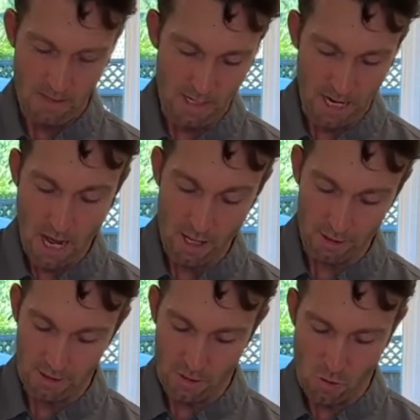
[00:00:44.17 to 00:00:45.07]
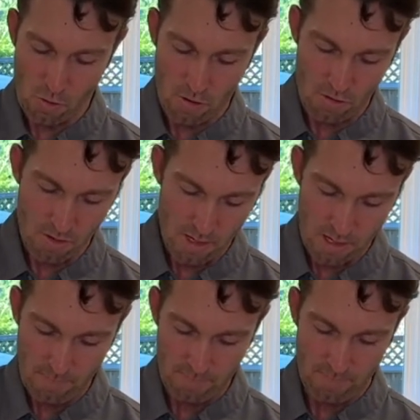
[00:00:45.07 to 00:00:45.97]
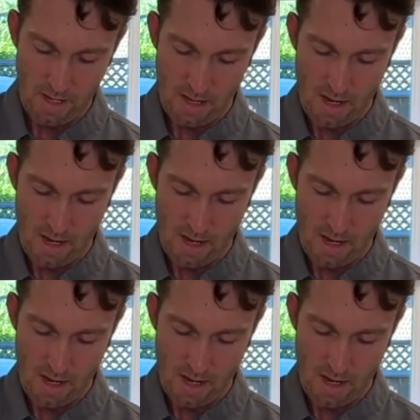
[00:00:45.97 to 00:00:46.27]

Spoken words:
They get hotter as you go up